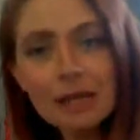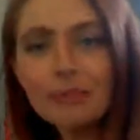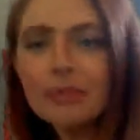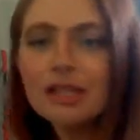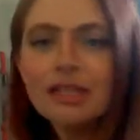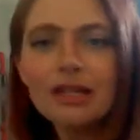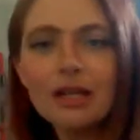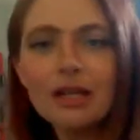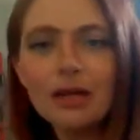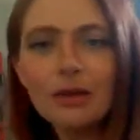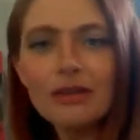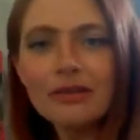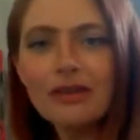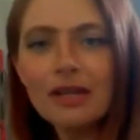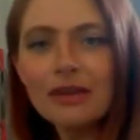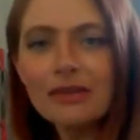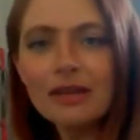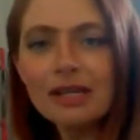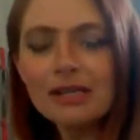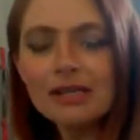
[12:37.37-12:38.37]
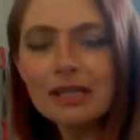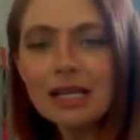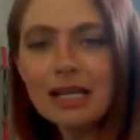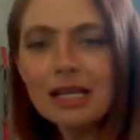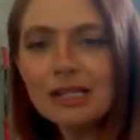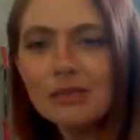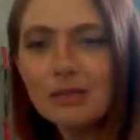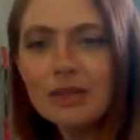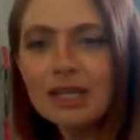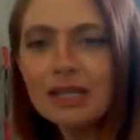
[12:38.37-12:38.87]
me know if that
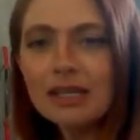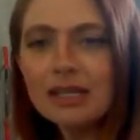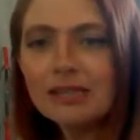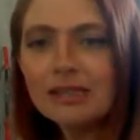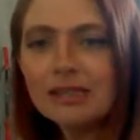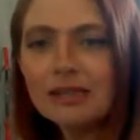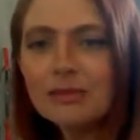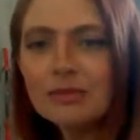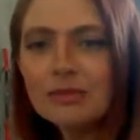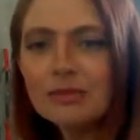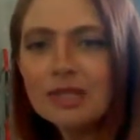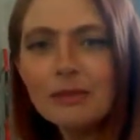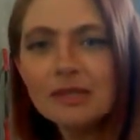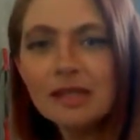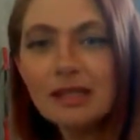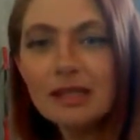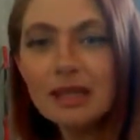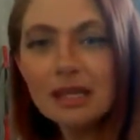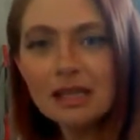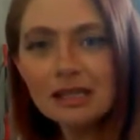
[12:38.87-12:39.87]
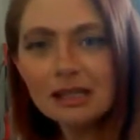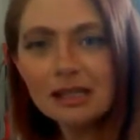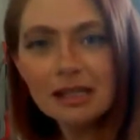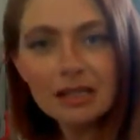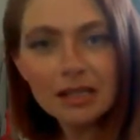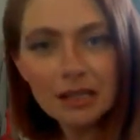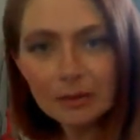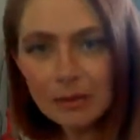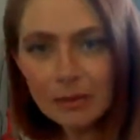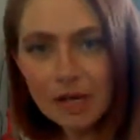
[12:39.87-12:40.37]
resonates, because sometimes the things that
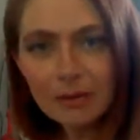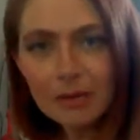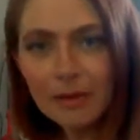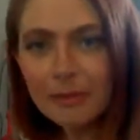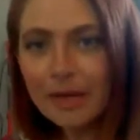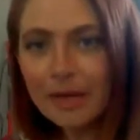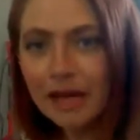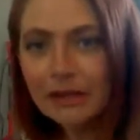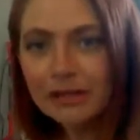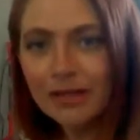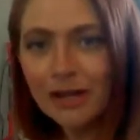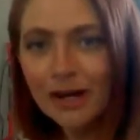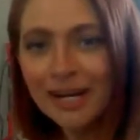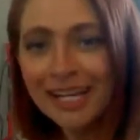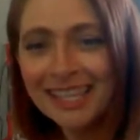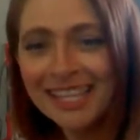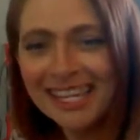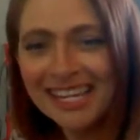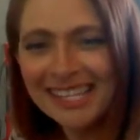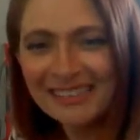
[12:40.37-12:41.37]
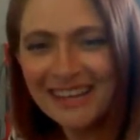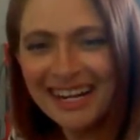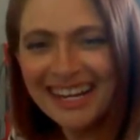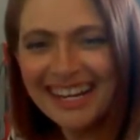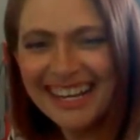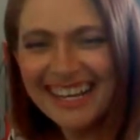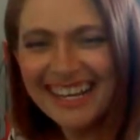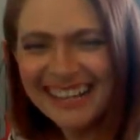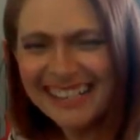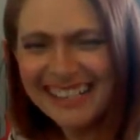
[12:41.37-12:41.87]
come out of my mouth during these
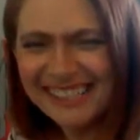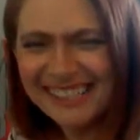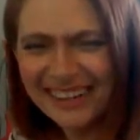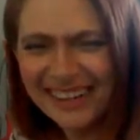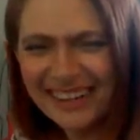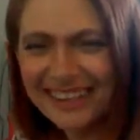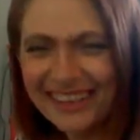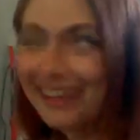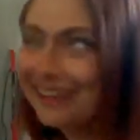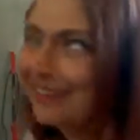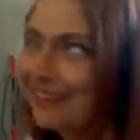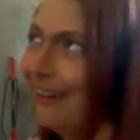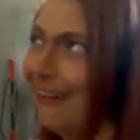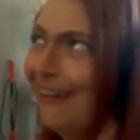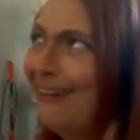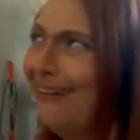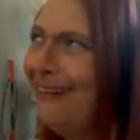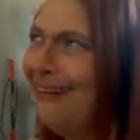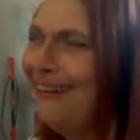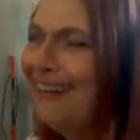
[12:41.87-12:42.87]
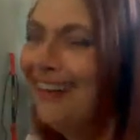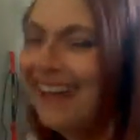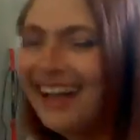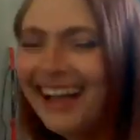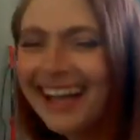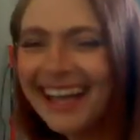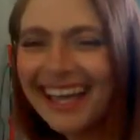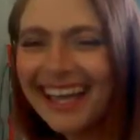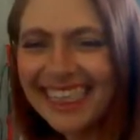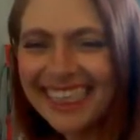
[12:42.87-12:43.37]
readings are like, huh?
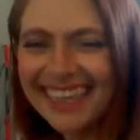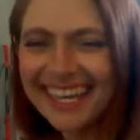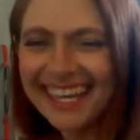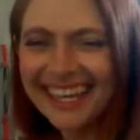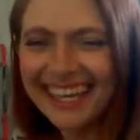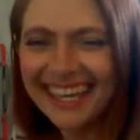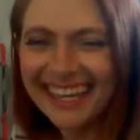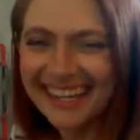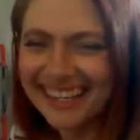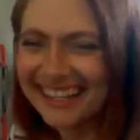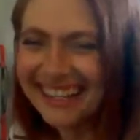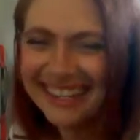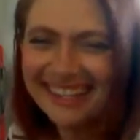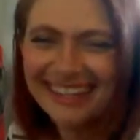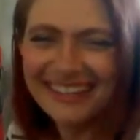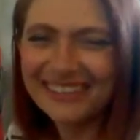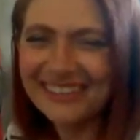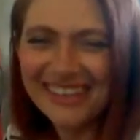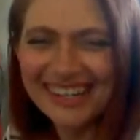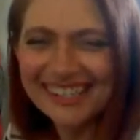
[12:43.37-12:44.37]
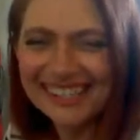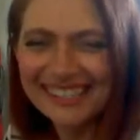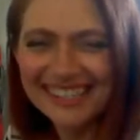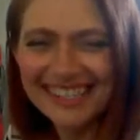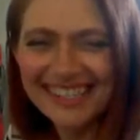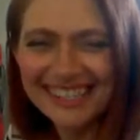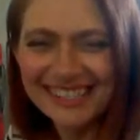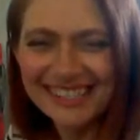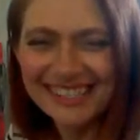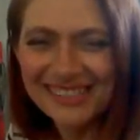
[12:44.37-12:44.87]
And then it
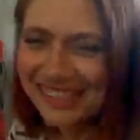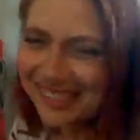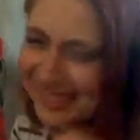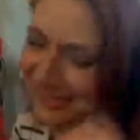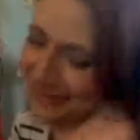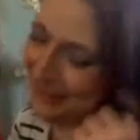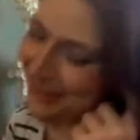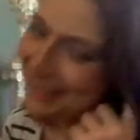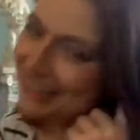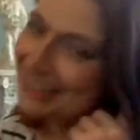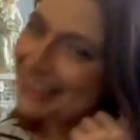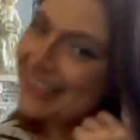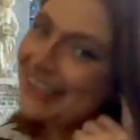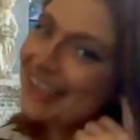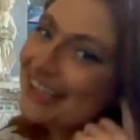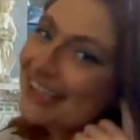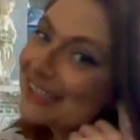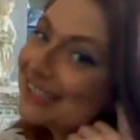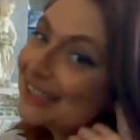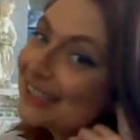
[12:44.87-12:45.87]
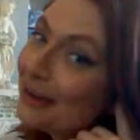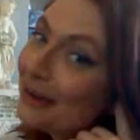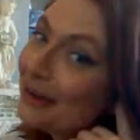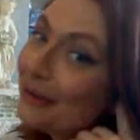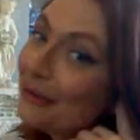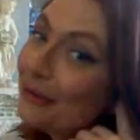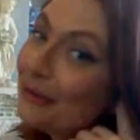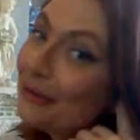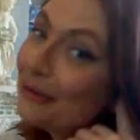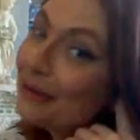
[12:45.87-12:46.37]
resonates with someone.
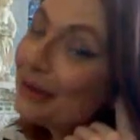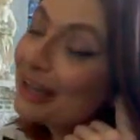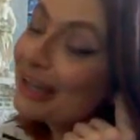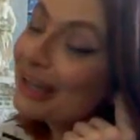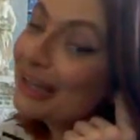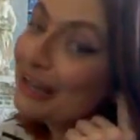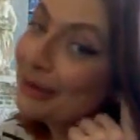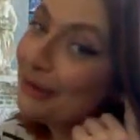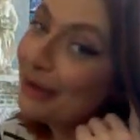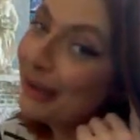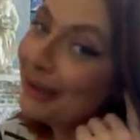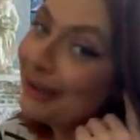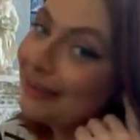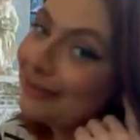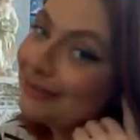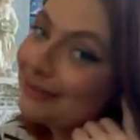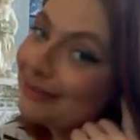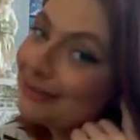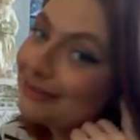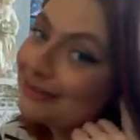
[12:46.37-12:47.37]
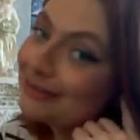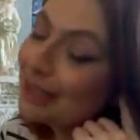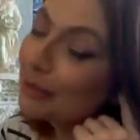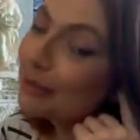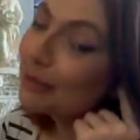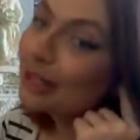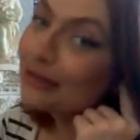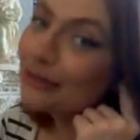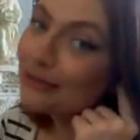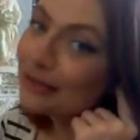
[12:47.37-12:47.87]
So, anyway, let
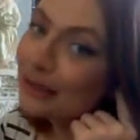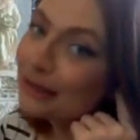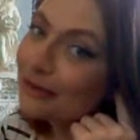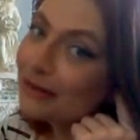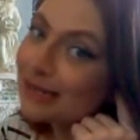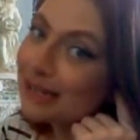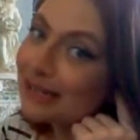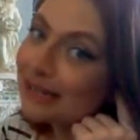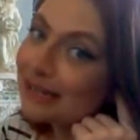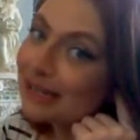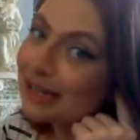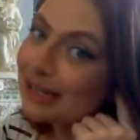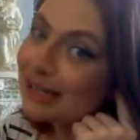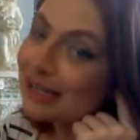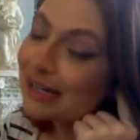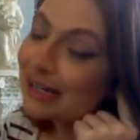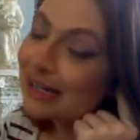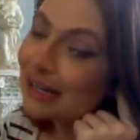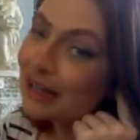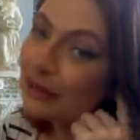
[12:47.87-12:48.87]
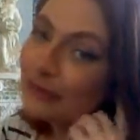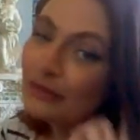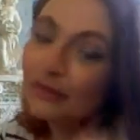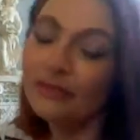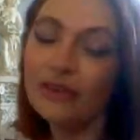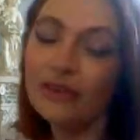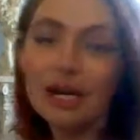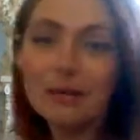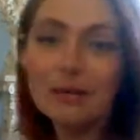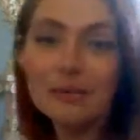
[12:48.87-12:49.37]
me know if that resonated. I love you
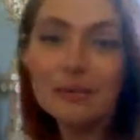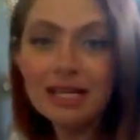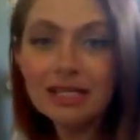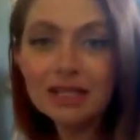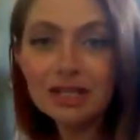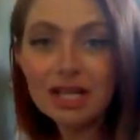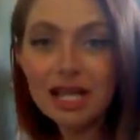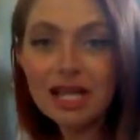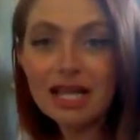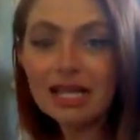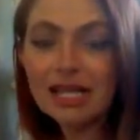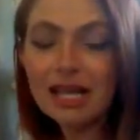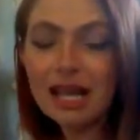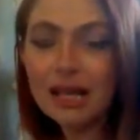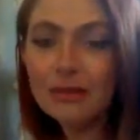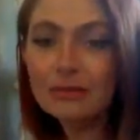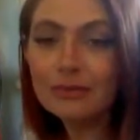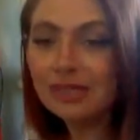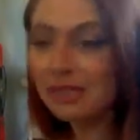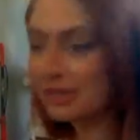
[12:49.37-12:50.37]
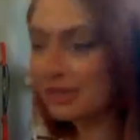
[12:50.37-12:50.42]
very much, and I will see you